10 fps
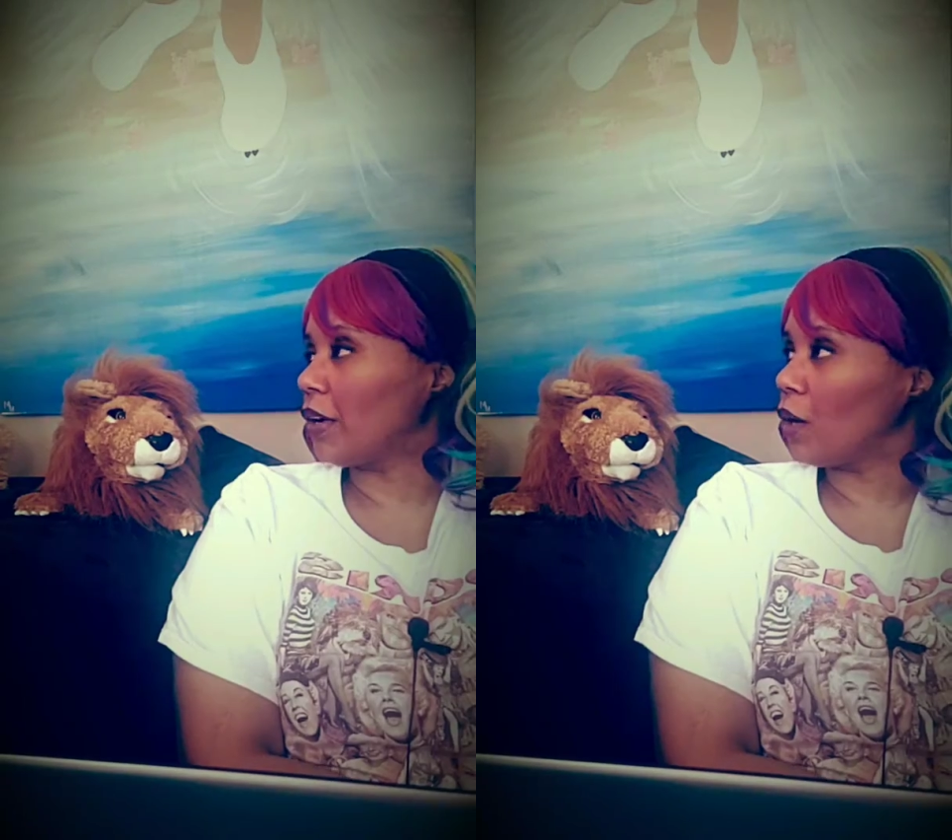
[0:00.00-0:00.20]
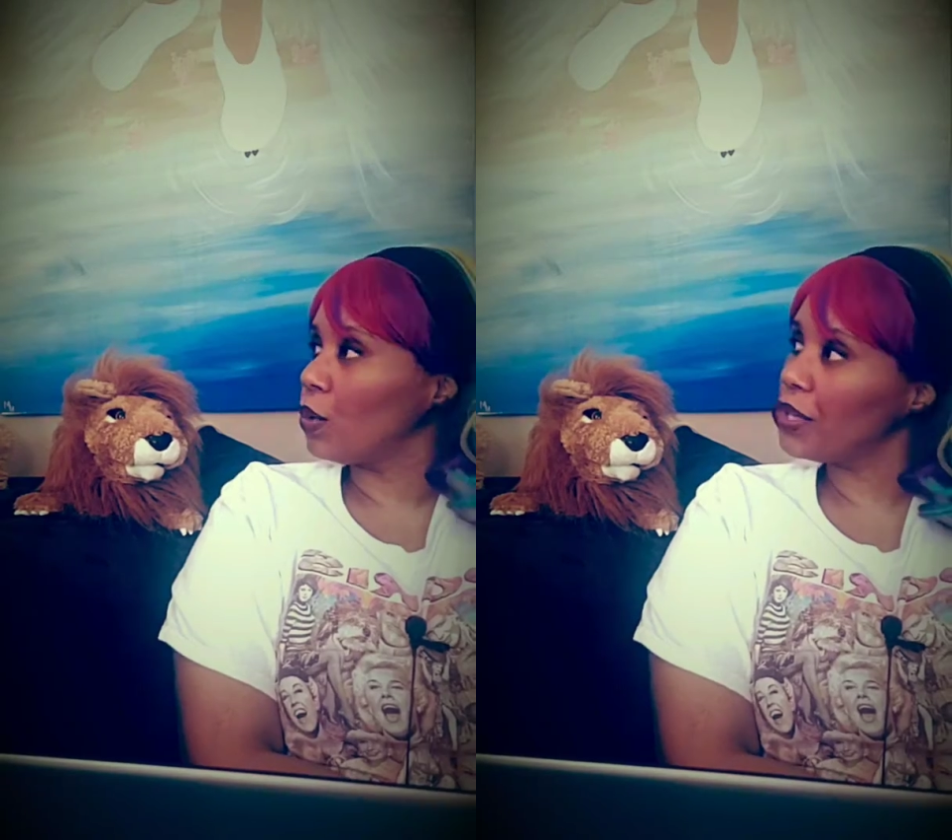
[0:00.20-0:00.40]

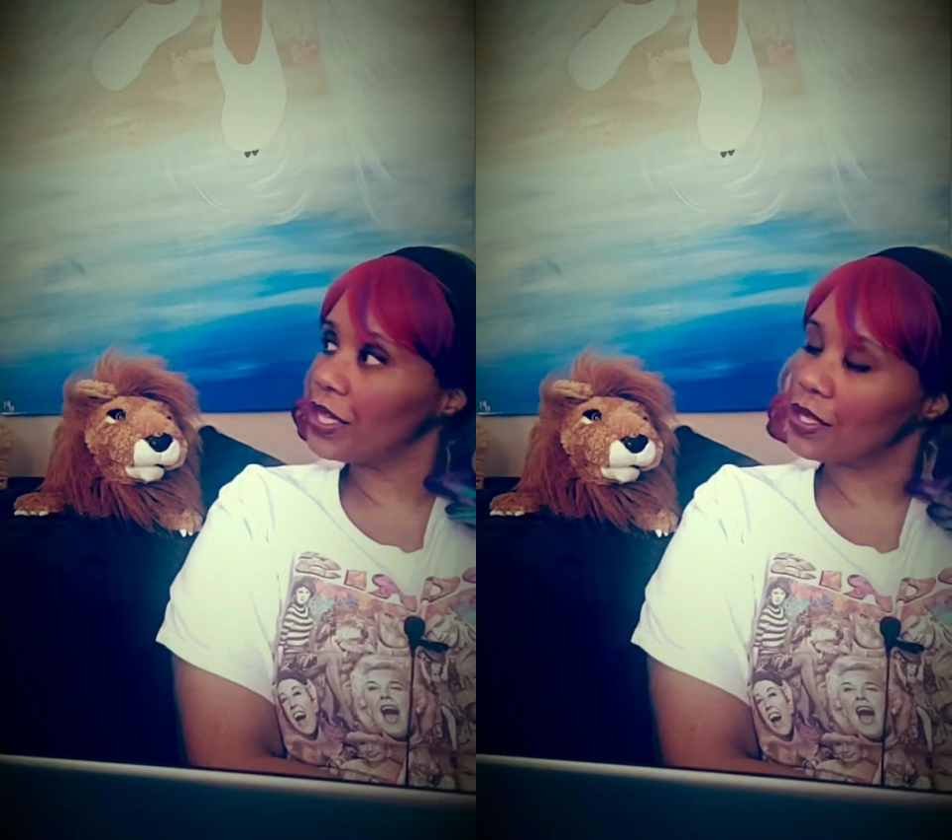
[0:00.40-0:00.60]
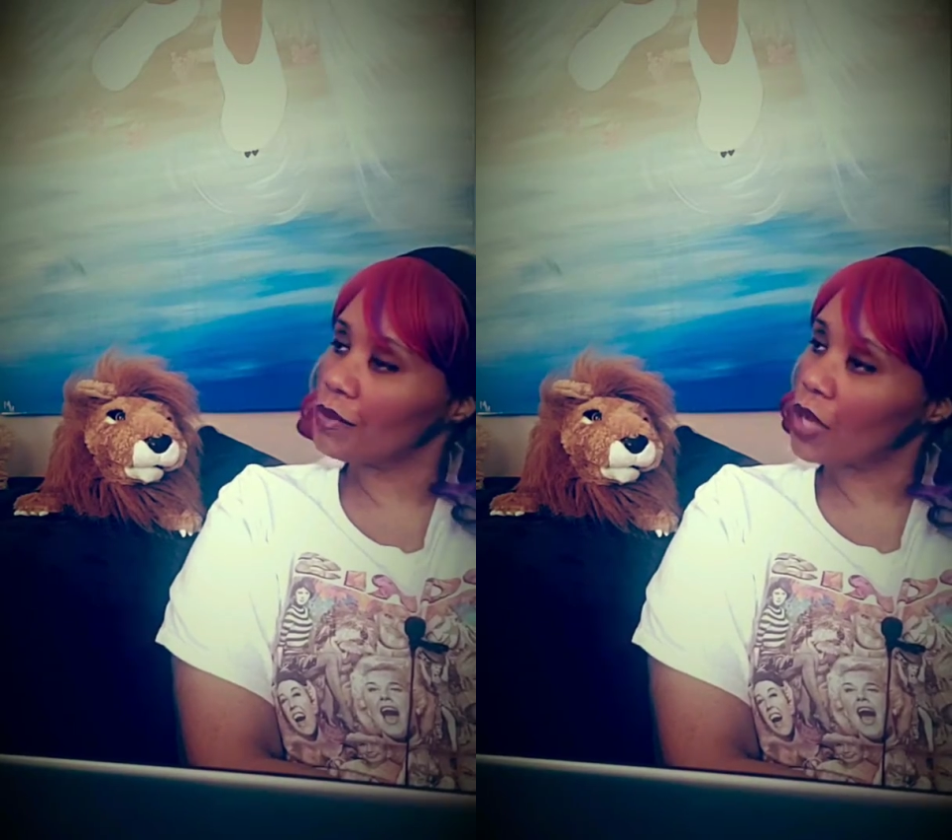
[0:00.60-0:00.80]
Or were there
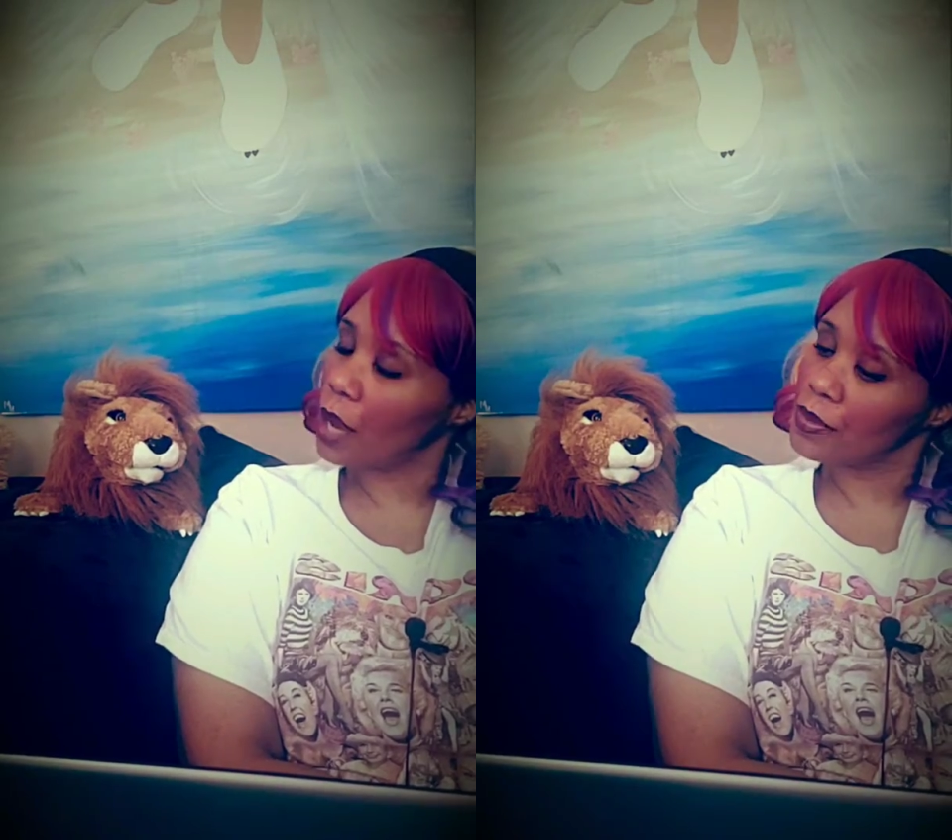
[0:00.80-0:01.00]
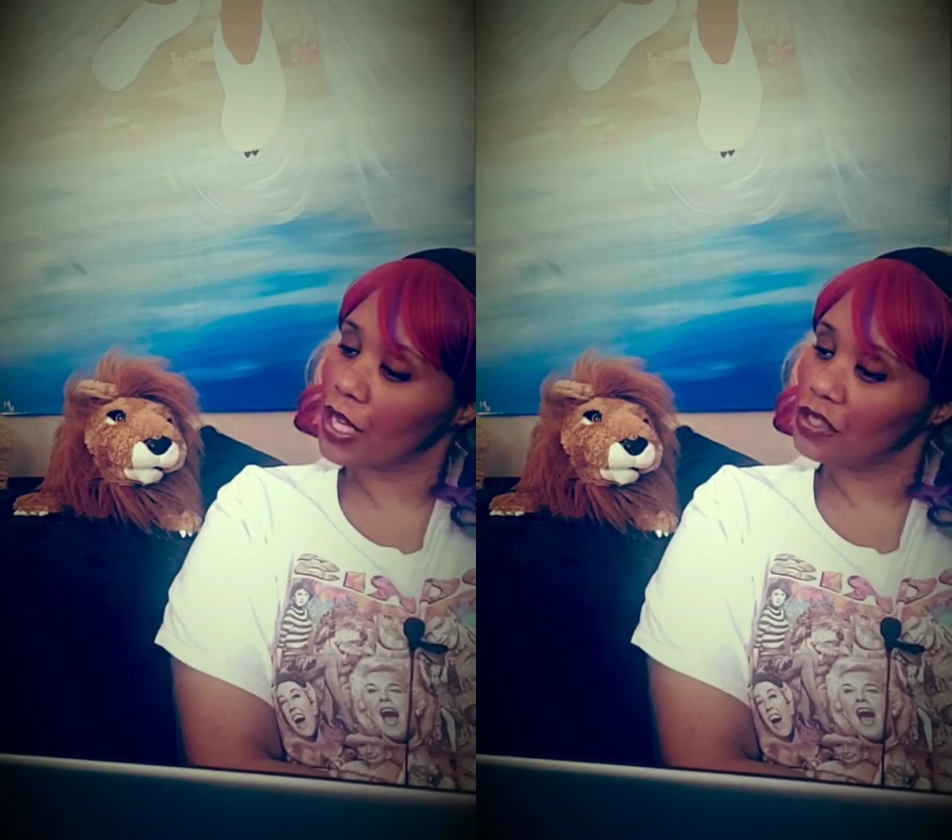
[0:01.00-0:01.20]
some
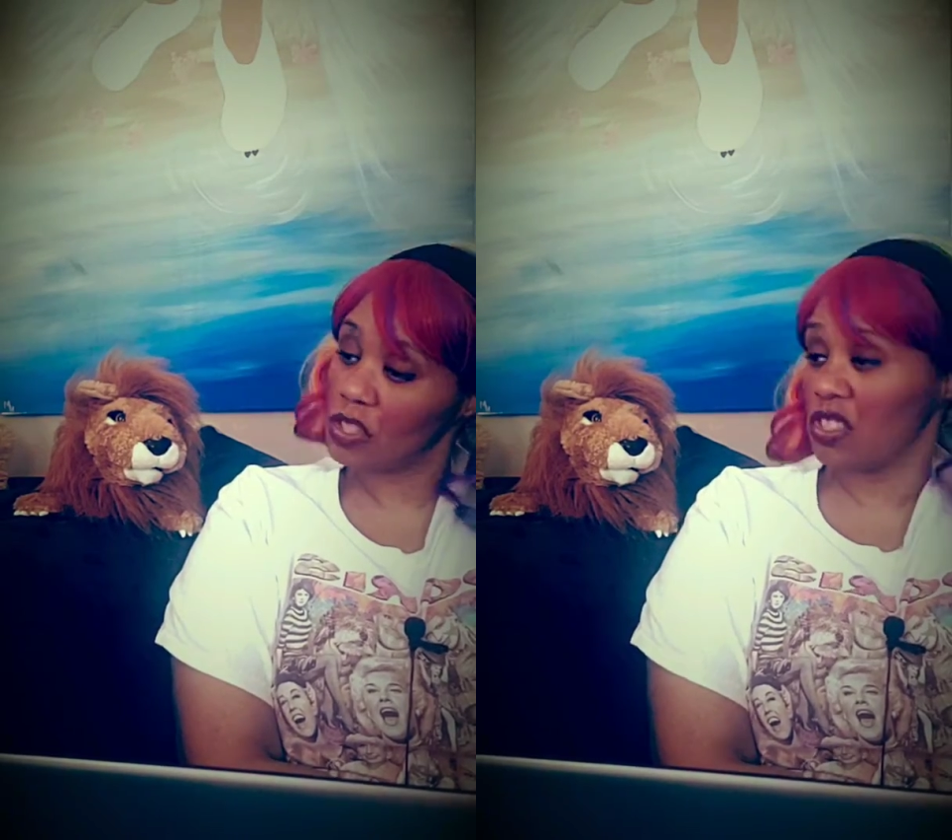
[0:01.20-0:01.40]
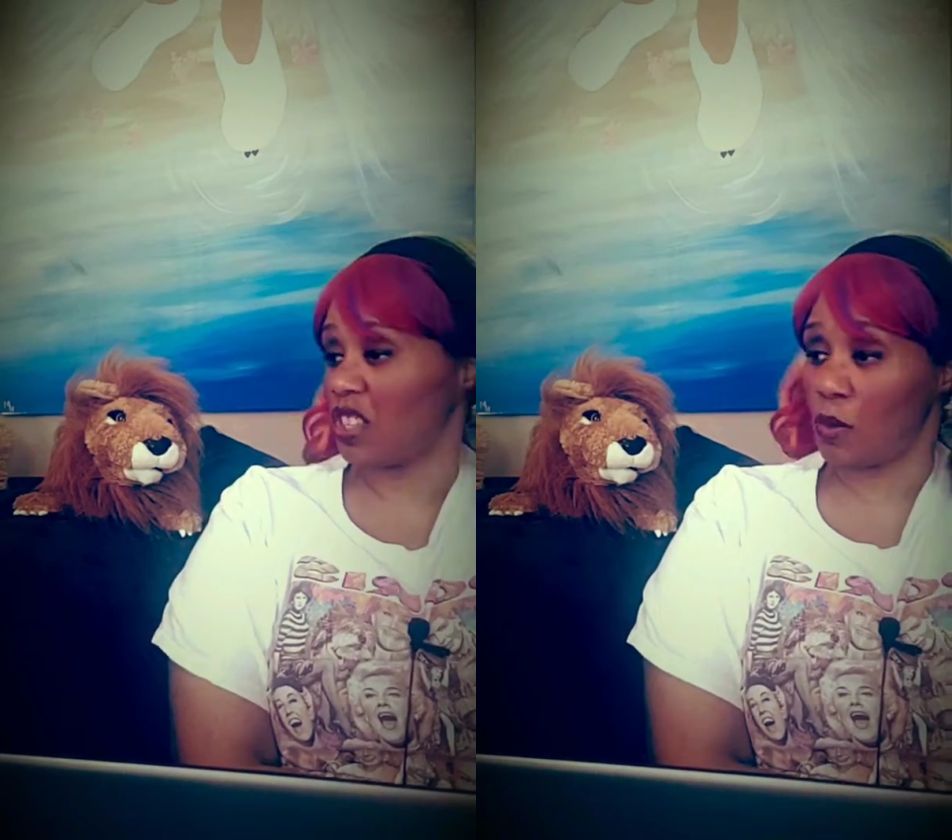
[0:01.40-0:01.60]
times that you
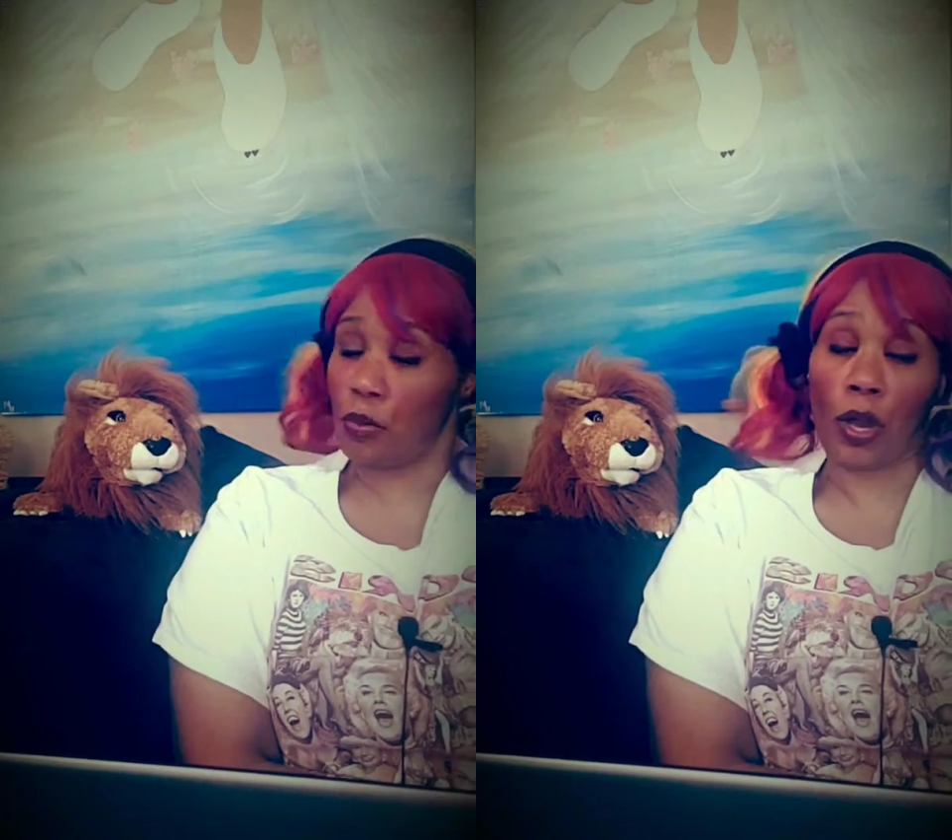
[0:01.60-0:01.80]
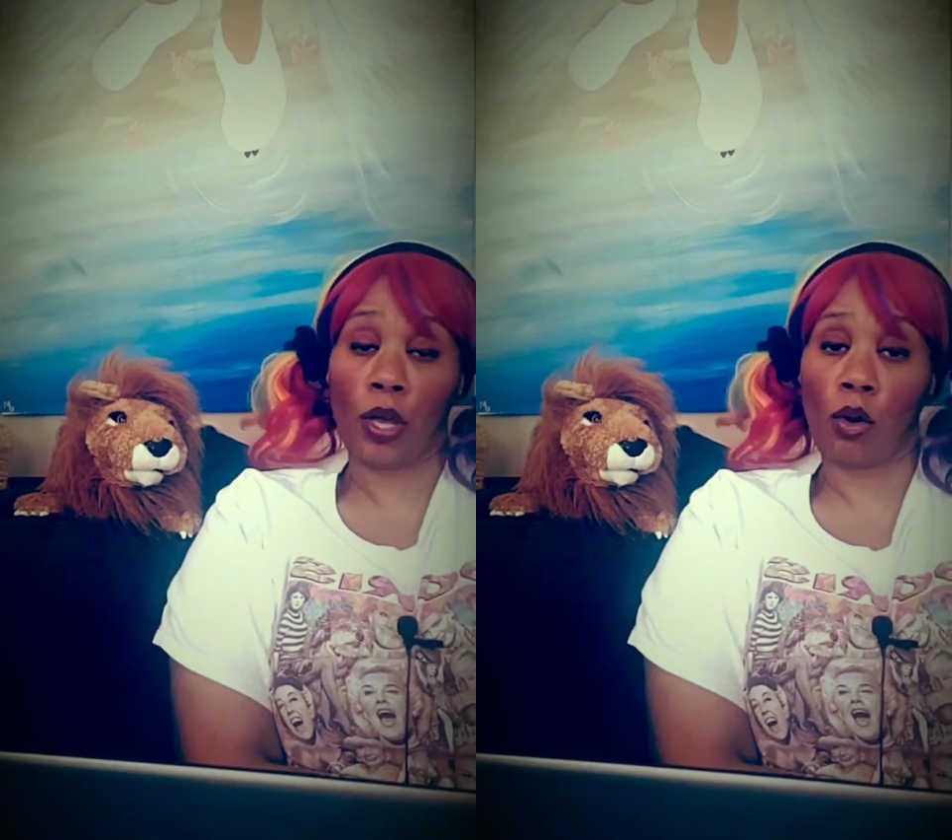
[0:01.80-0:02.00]
just didn't
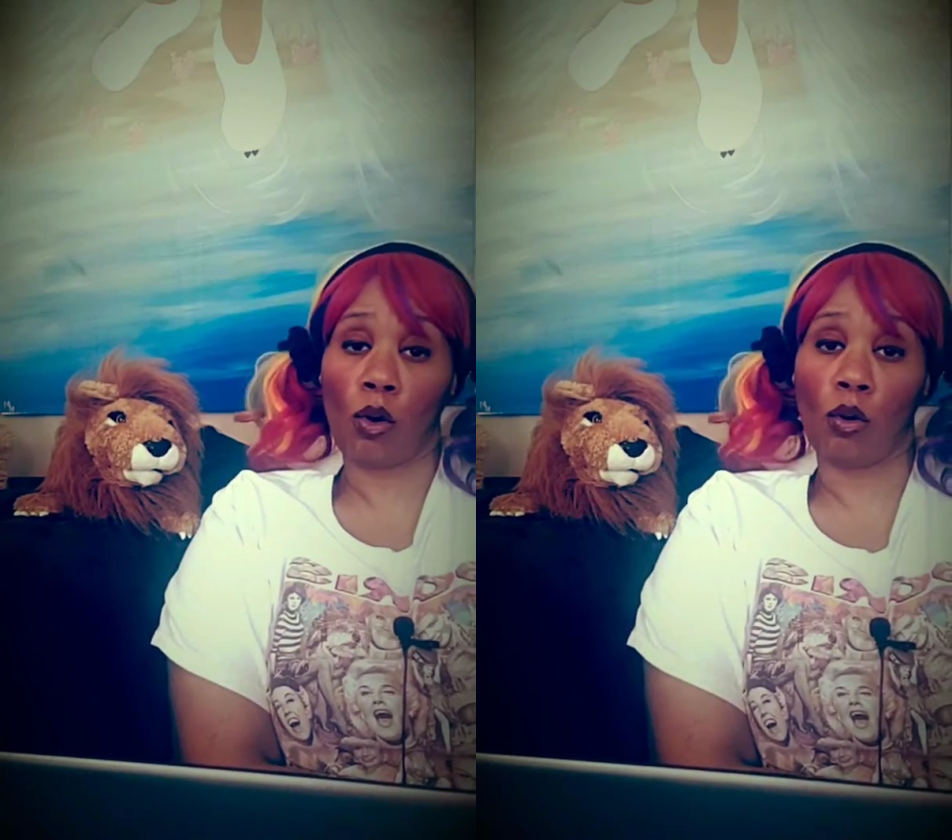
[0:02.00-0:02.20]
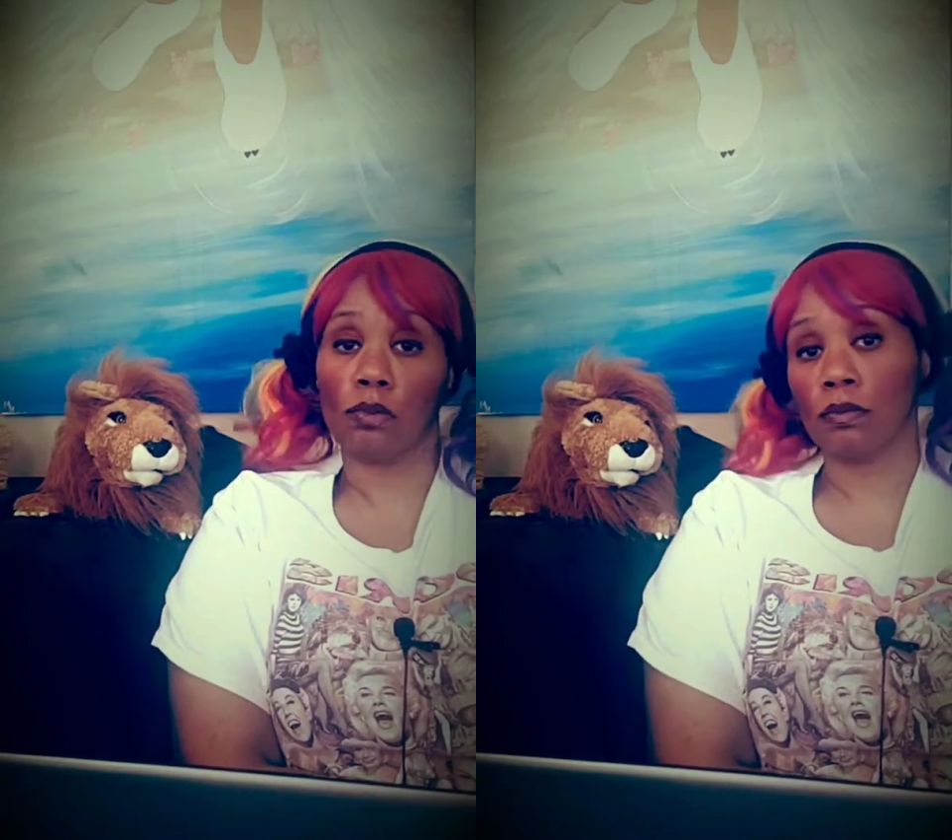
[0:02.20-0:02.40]
pray at all?